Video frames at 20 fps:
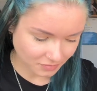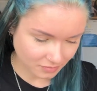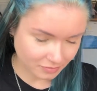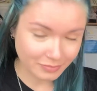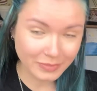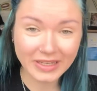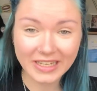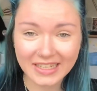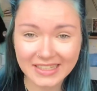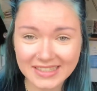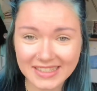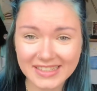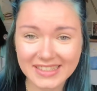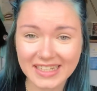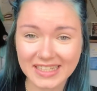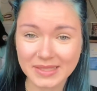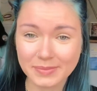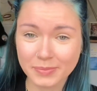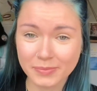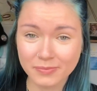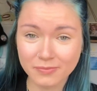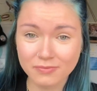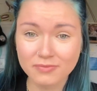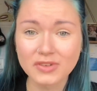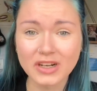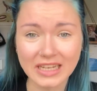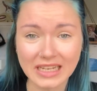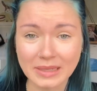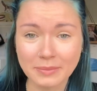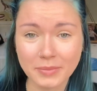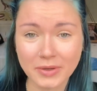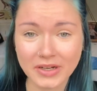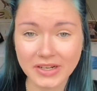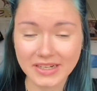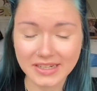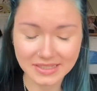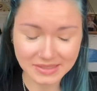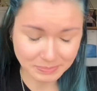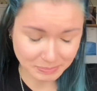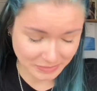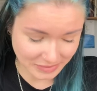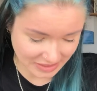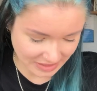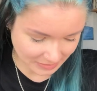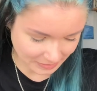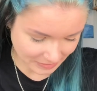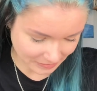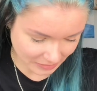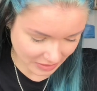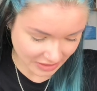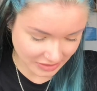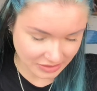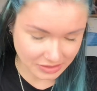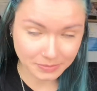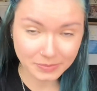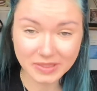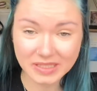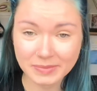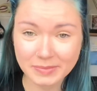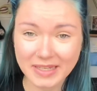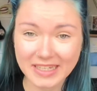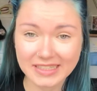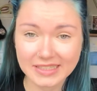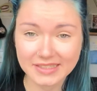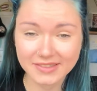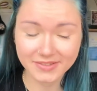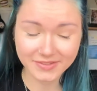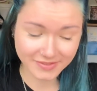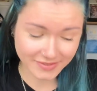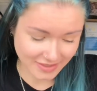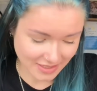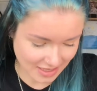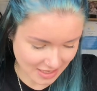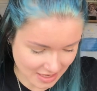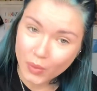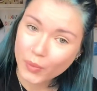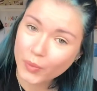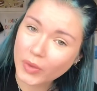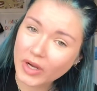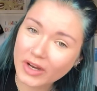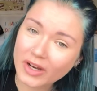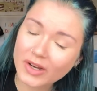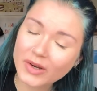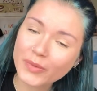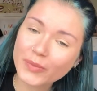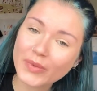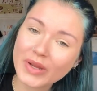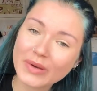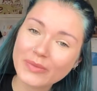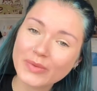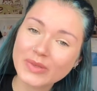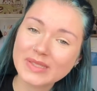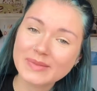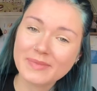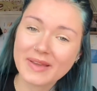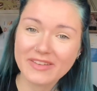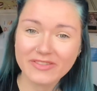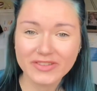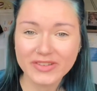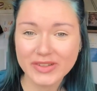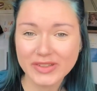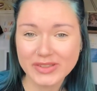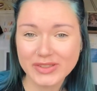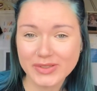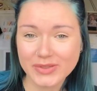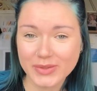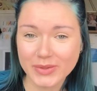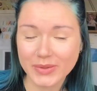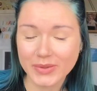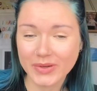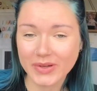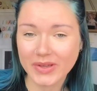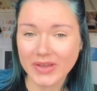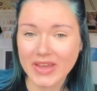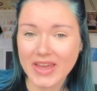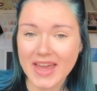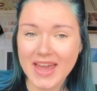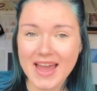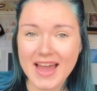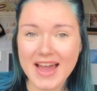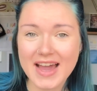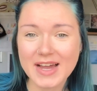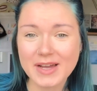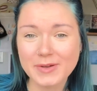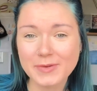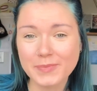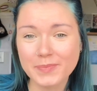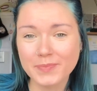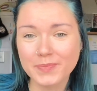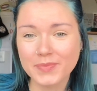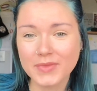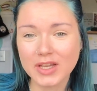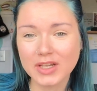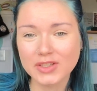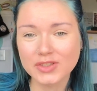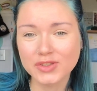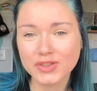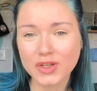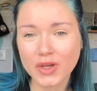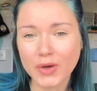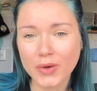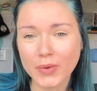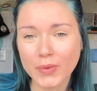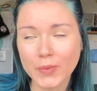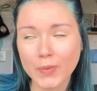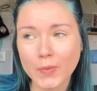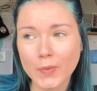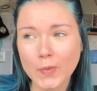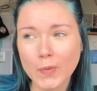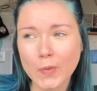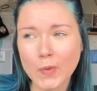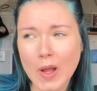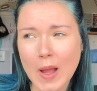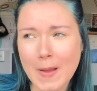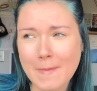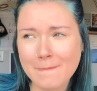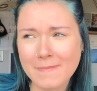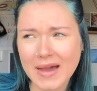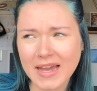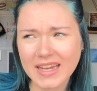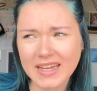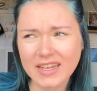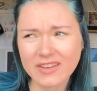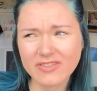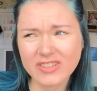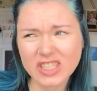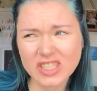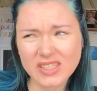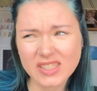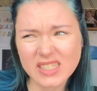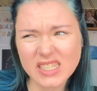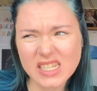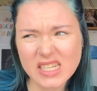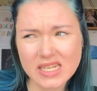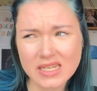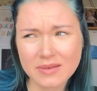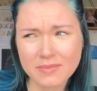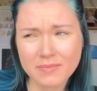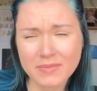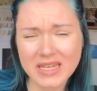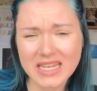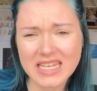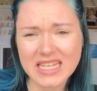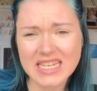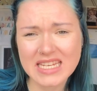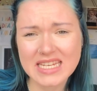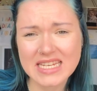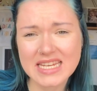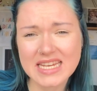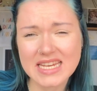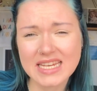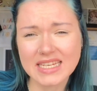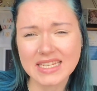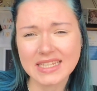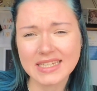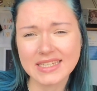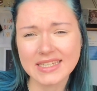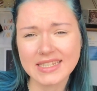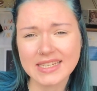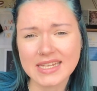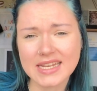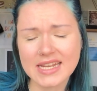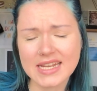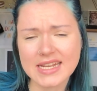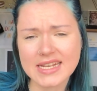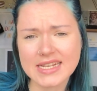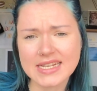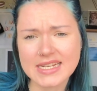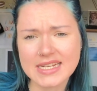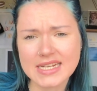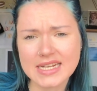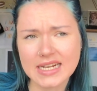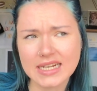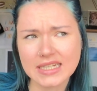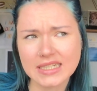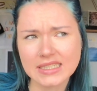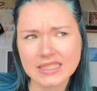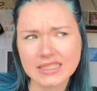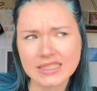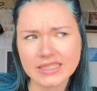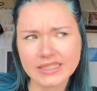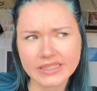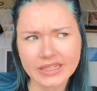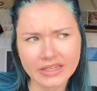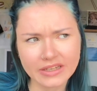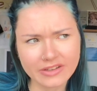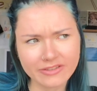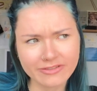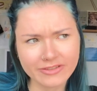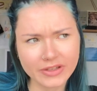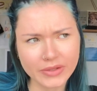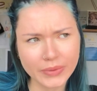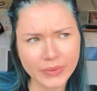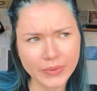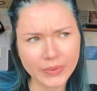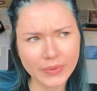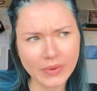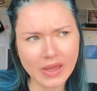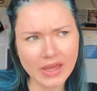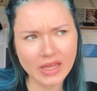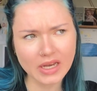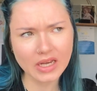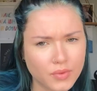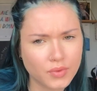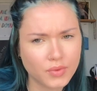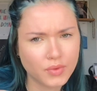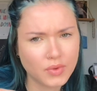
because it does really put it into perspective. Where and when was my first talk? So Mike visited me in CFU and